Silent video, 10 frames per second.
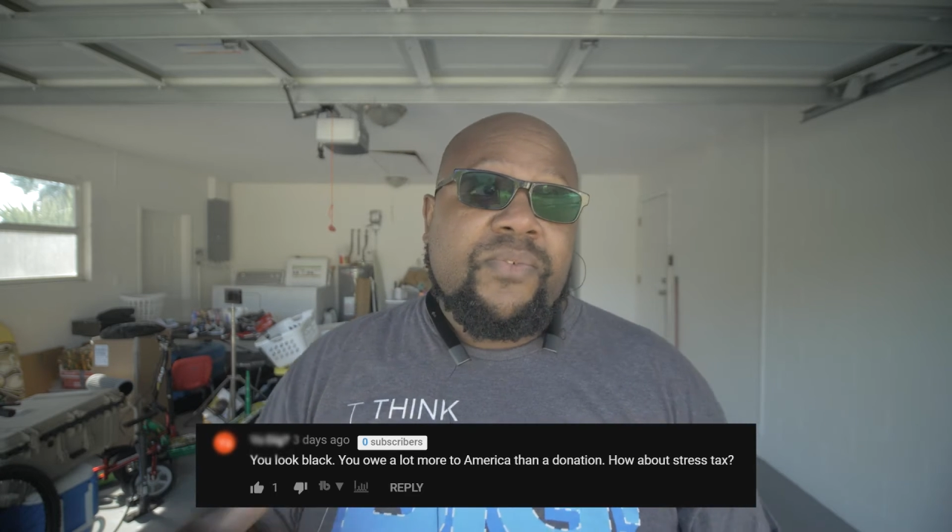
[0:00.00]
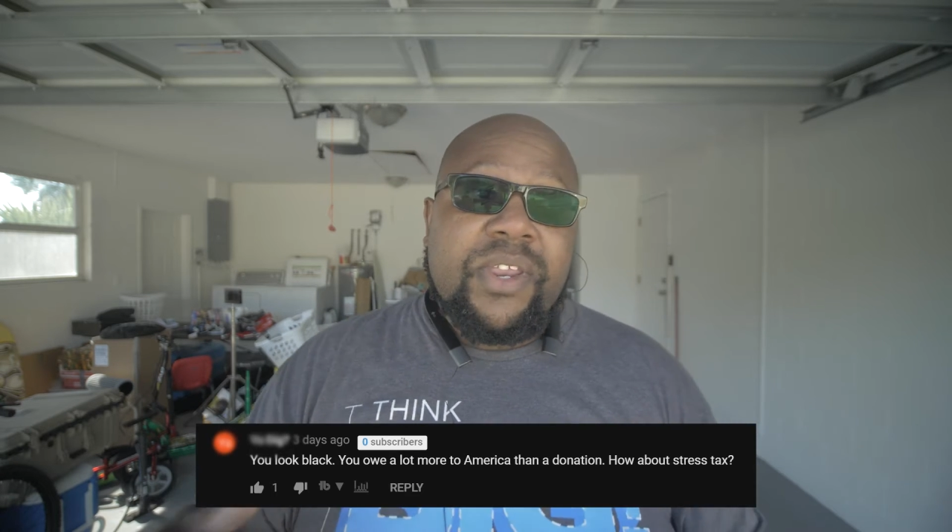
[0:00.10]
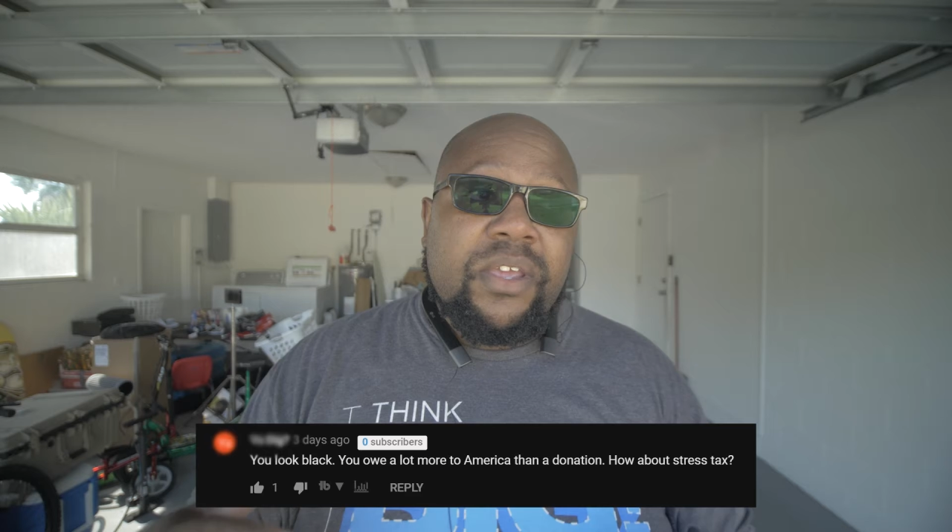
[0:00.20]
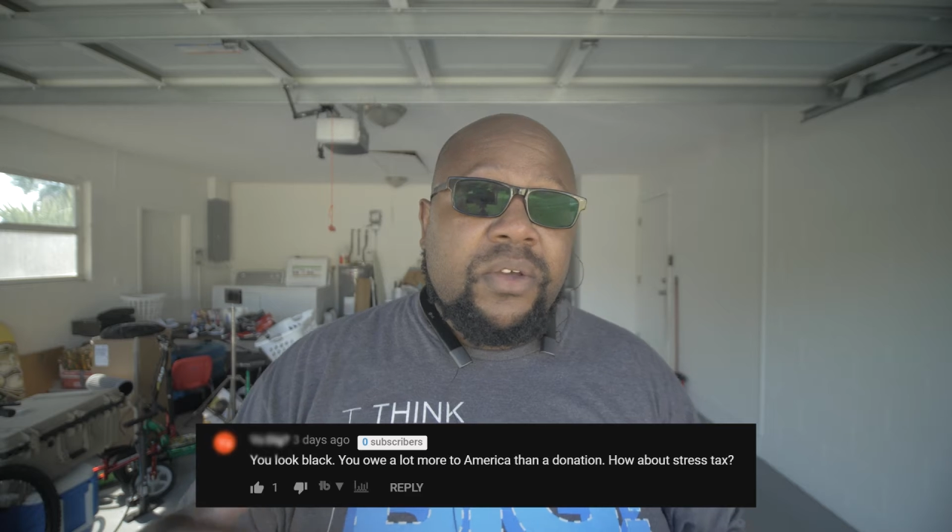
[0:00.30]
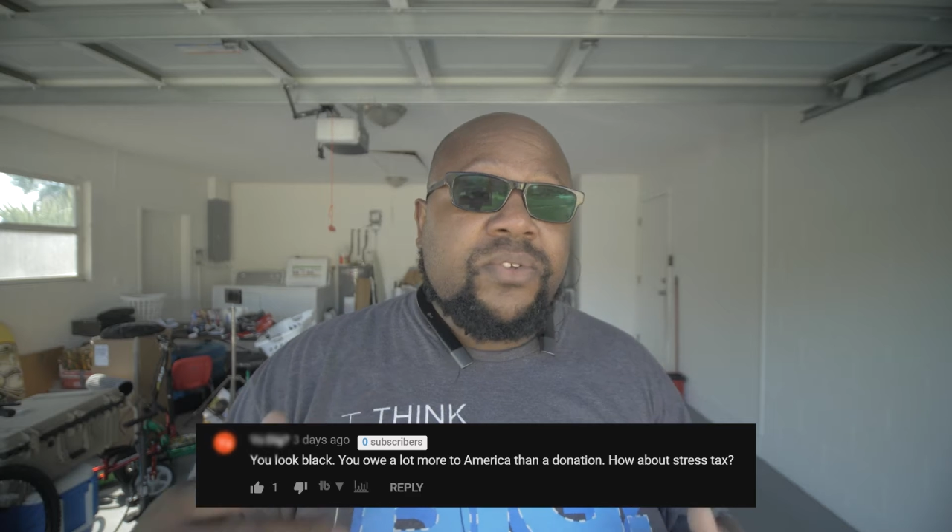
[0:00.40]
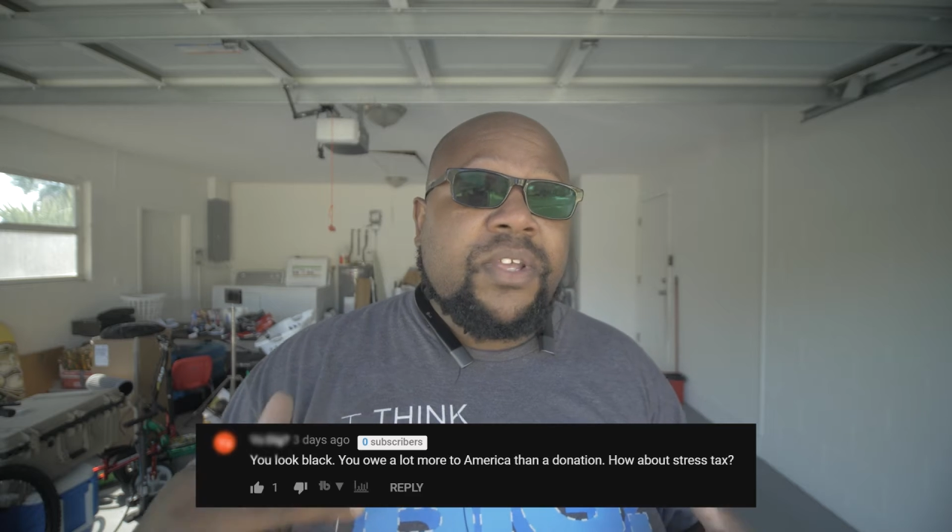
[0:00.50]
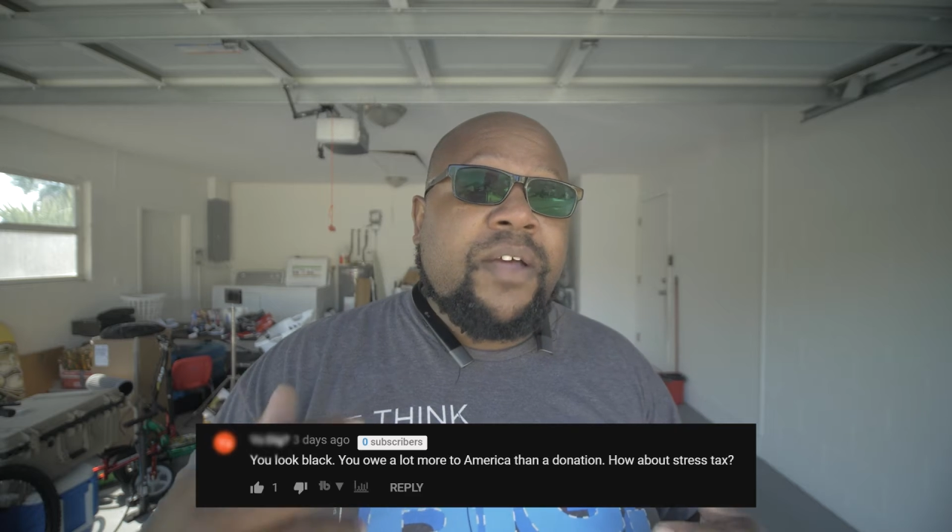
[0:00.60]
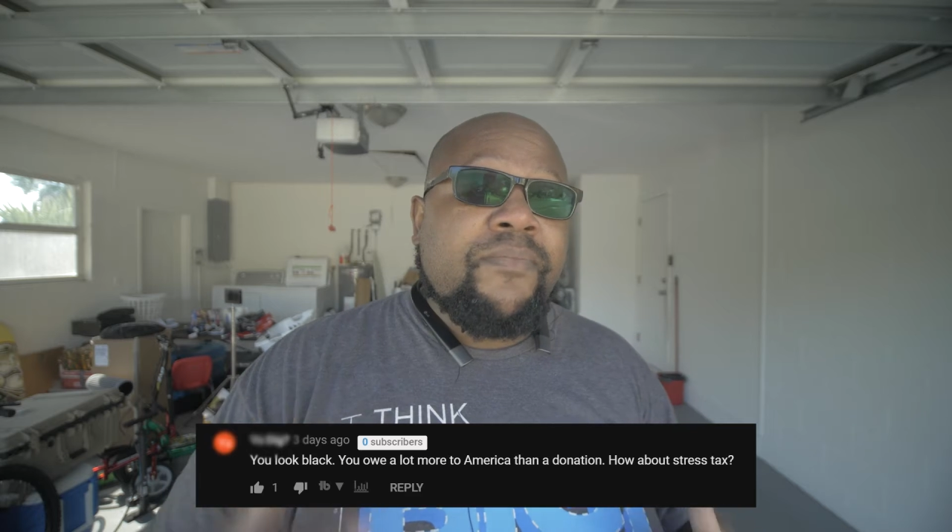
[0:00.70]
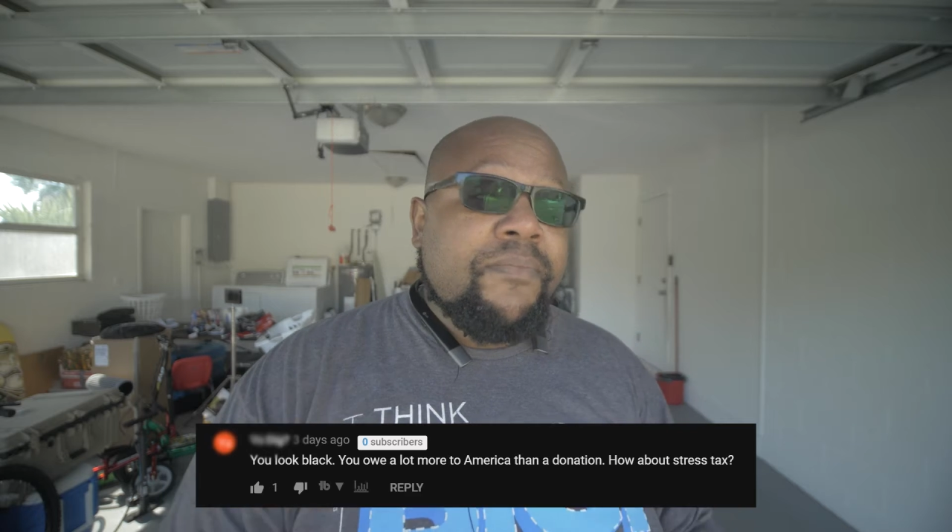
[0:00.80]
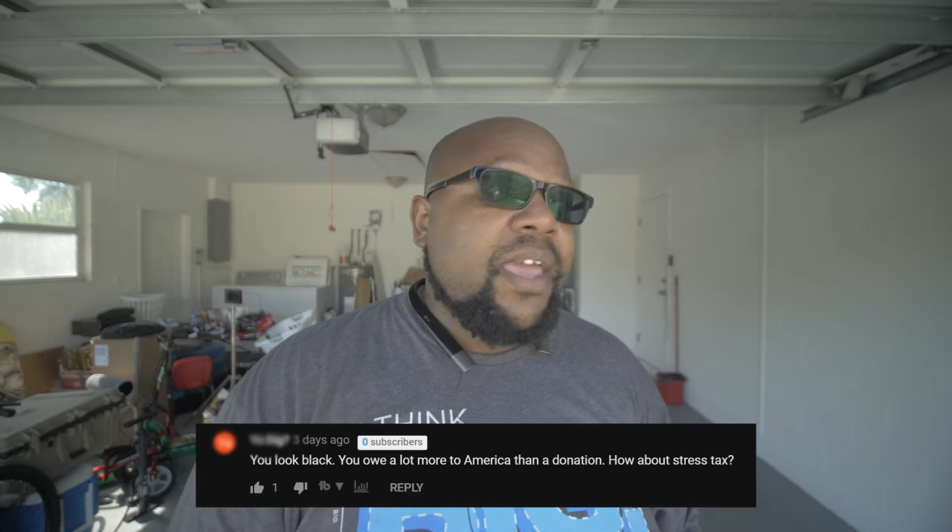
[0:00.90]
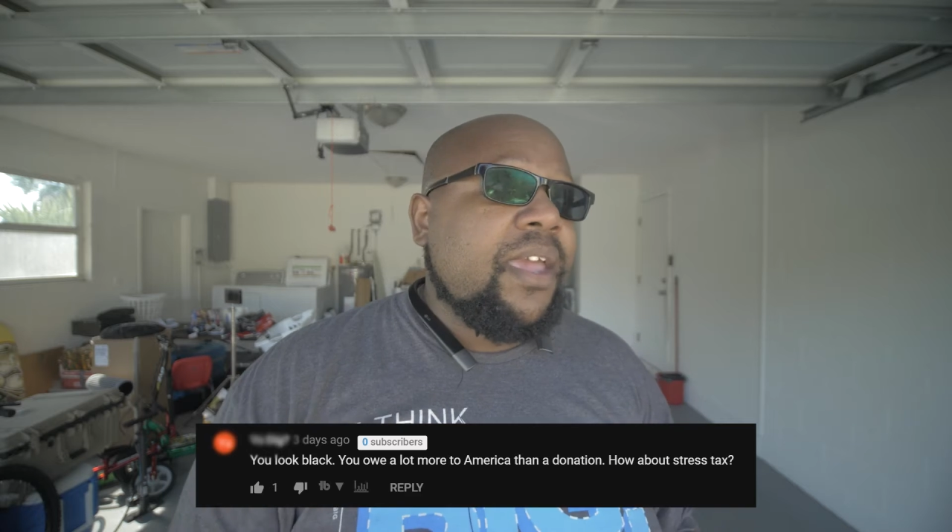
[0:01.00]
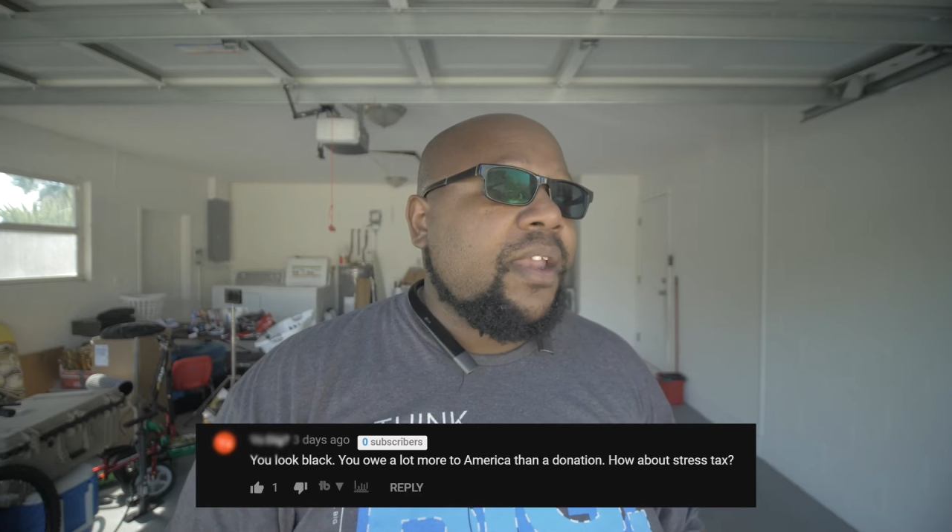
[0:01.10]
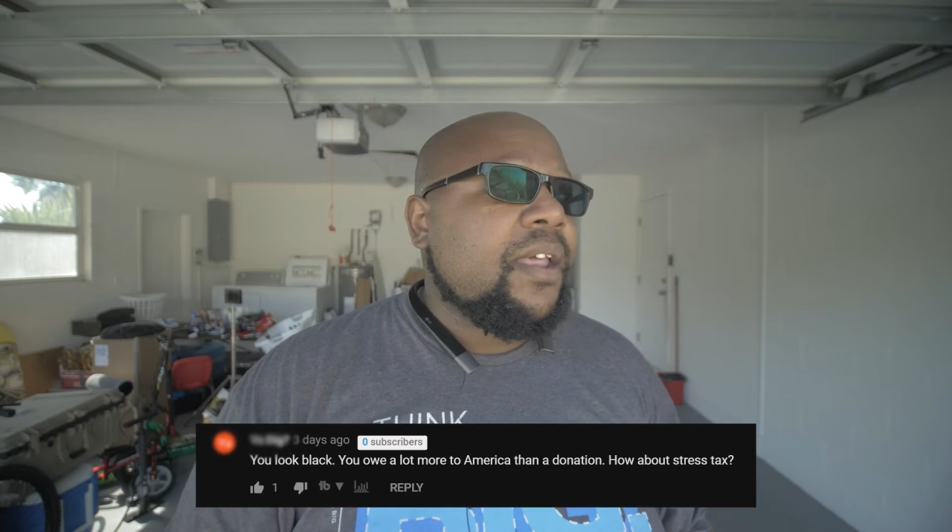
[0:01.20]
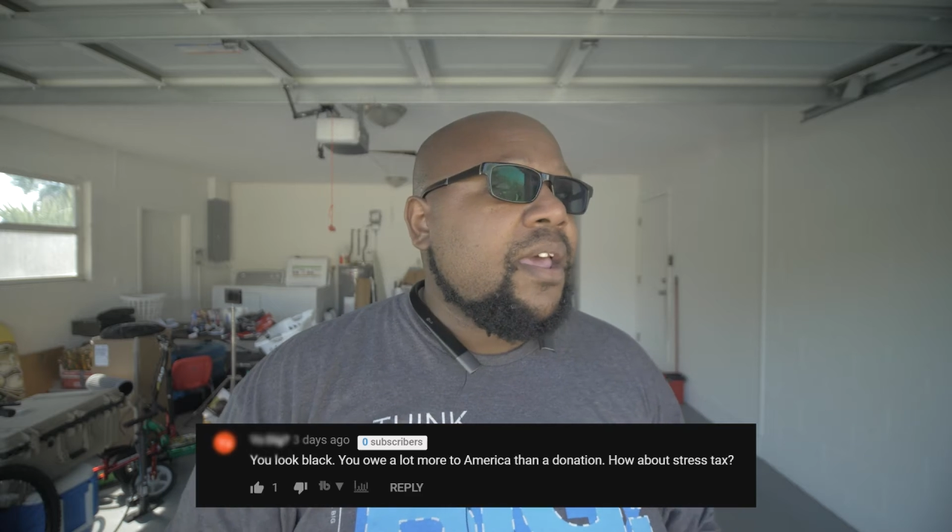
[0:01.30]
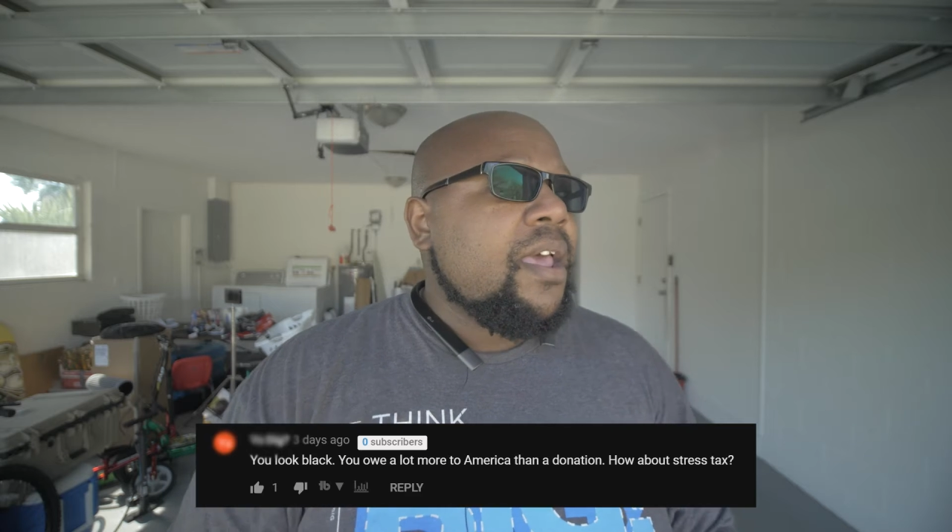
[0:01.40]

the videos that I've made.